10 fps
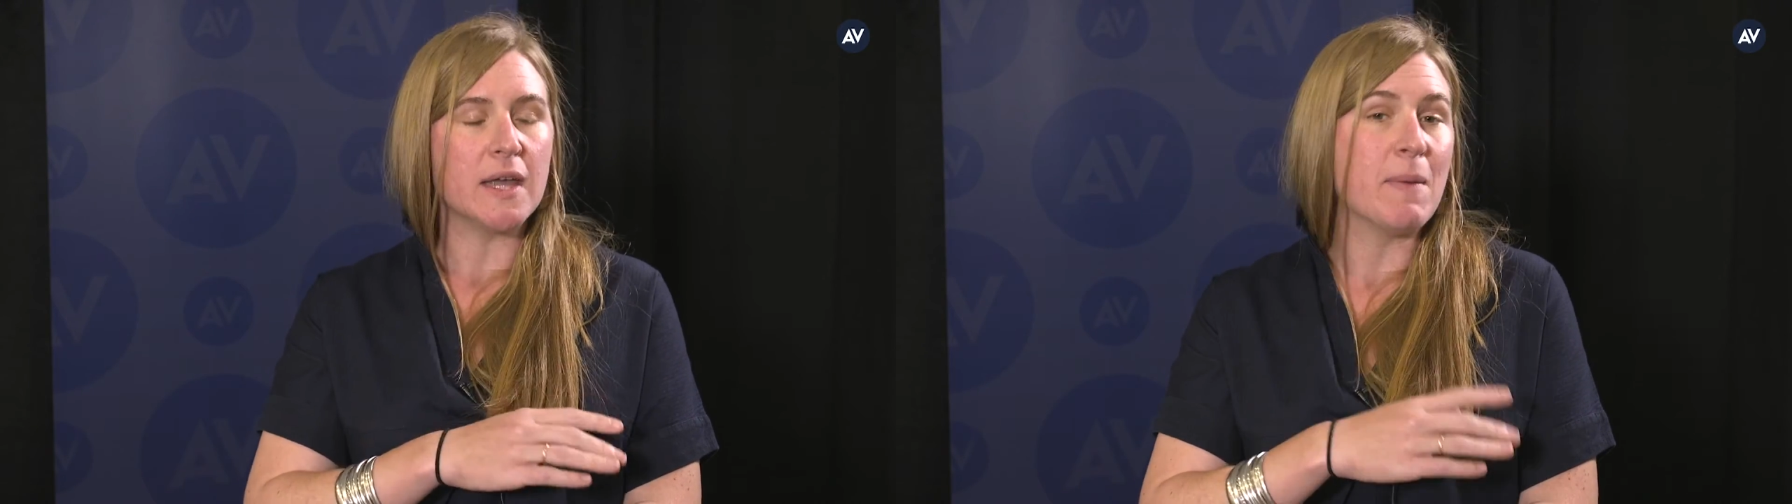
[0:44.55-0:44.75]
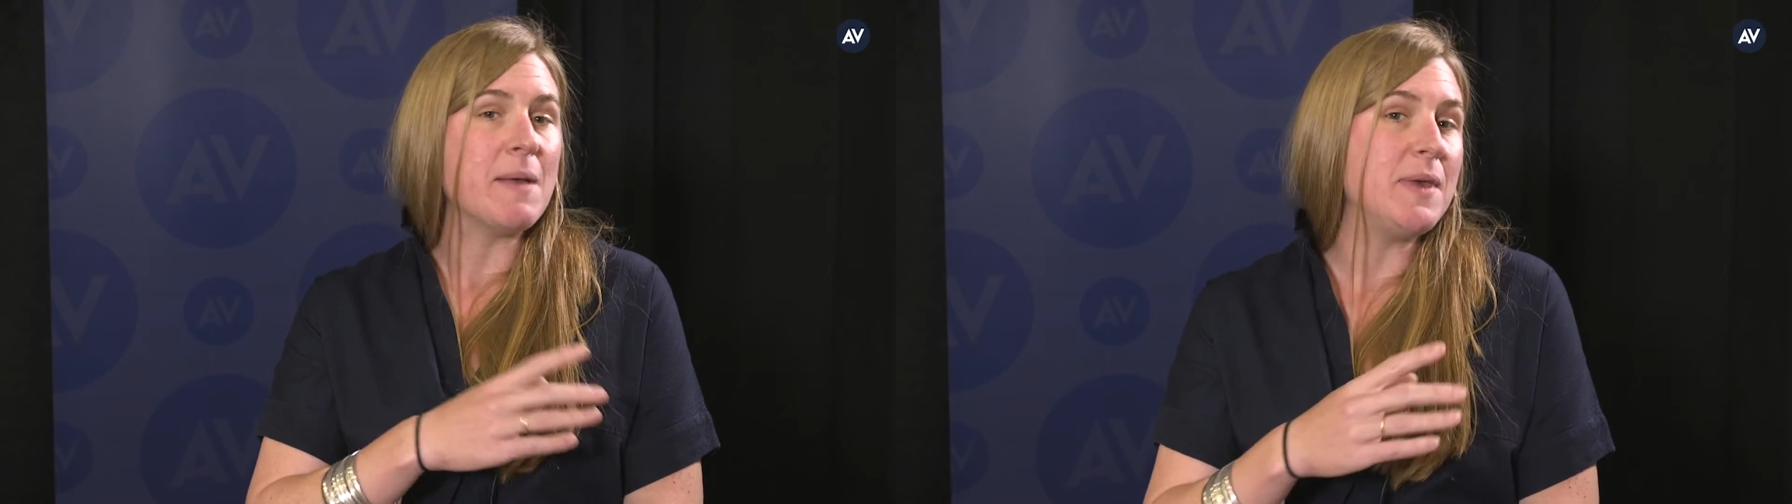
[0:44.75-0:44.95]

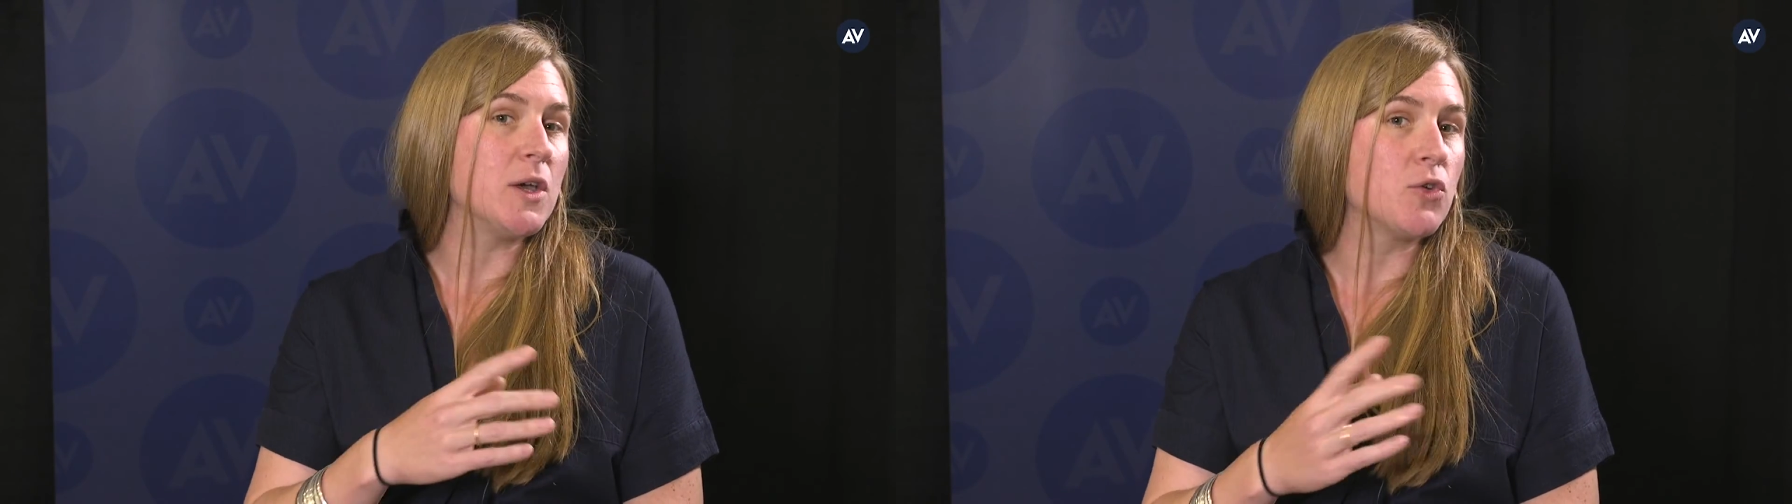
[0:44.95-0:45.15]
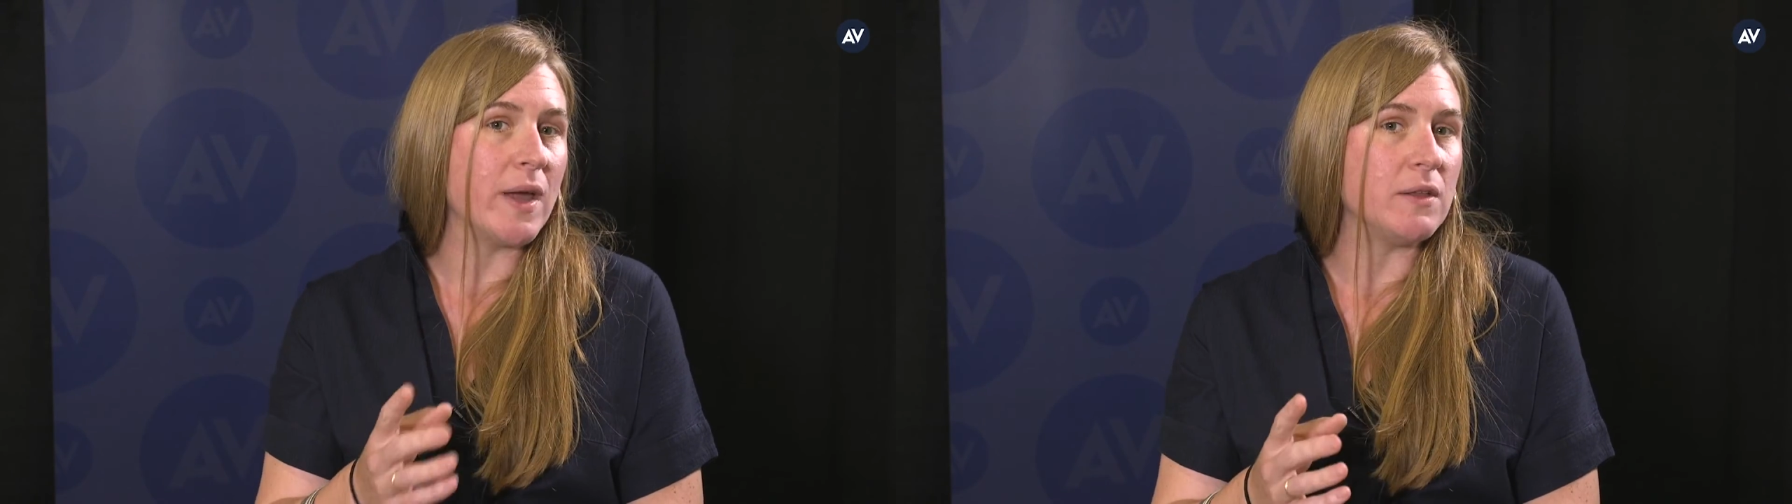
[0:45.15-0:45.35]
it might
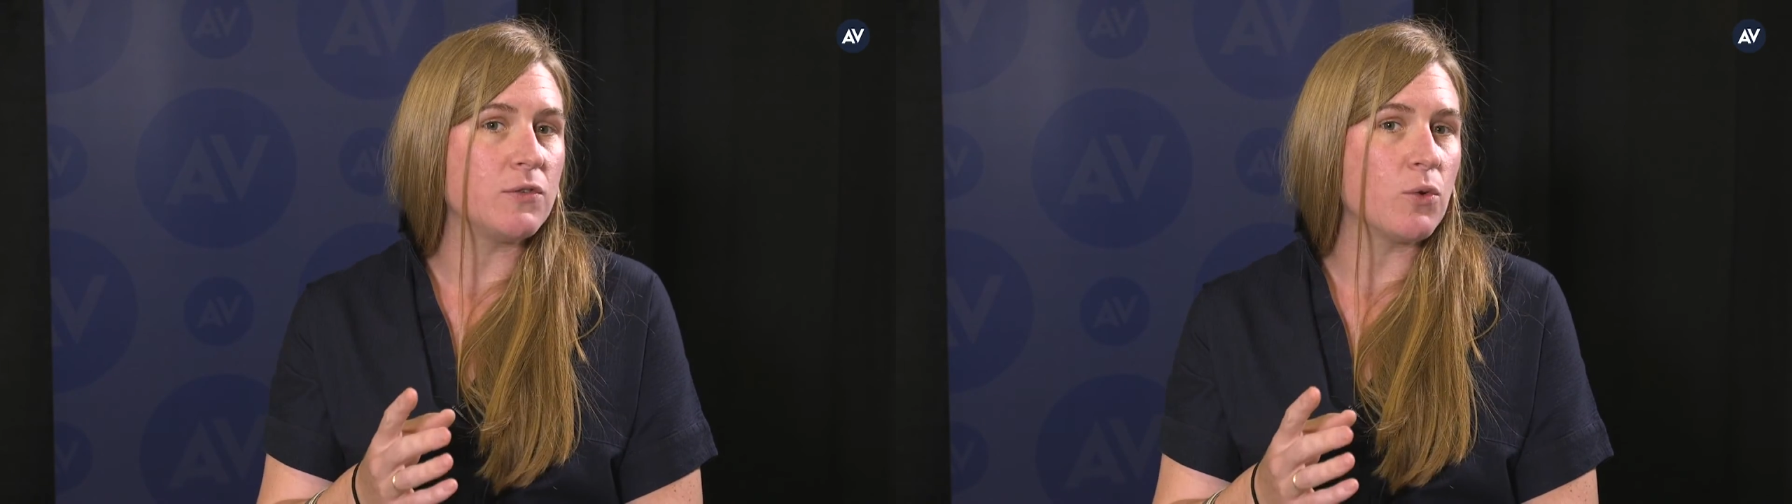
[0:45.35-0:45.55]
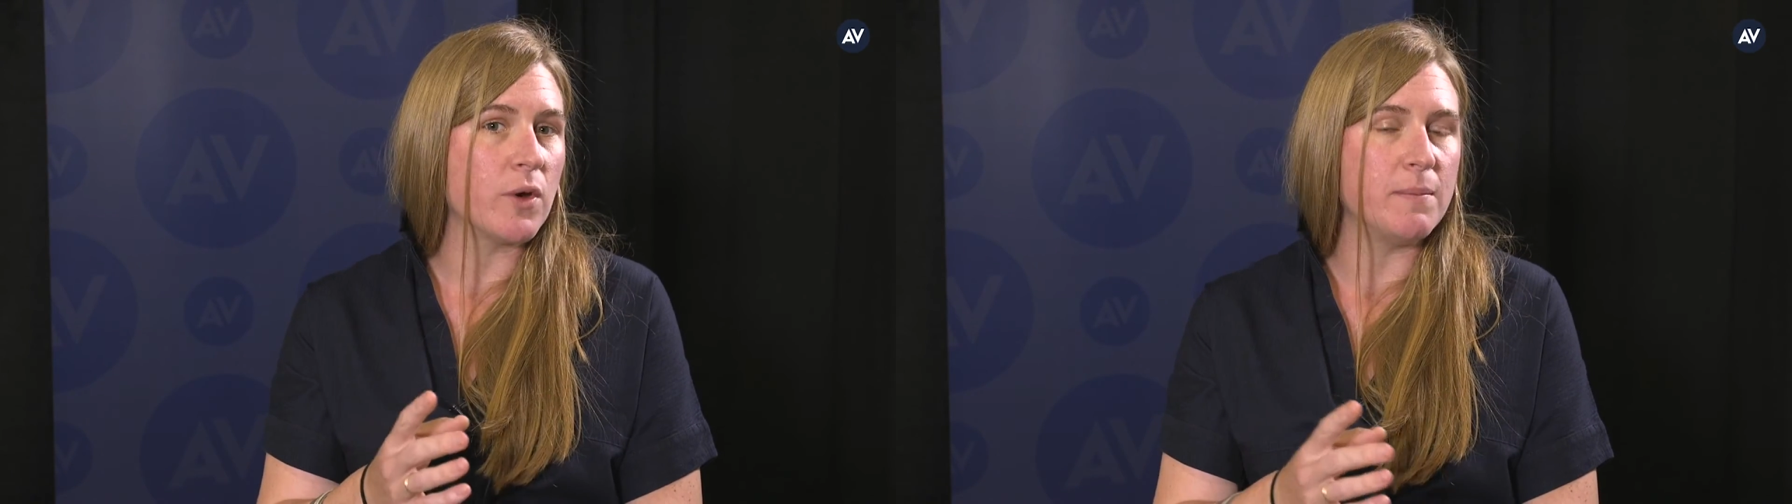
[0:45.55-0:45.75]
be a
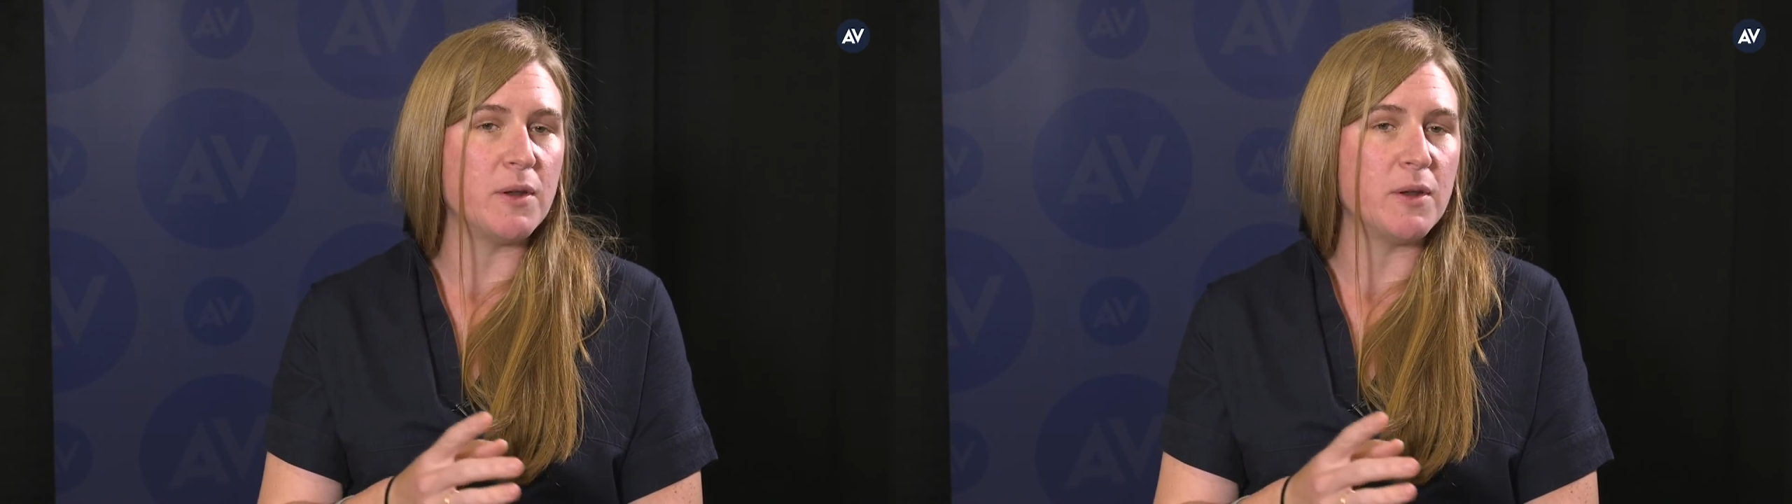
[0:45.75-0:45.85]
great story,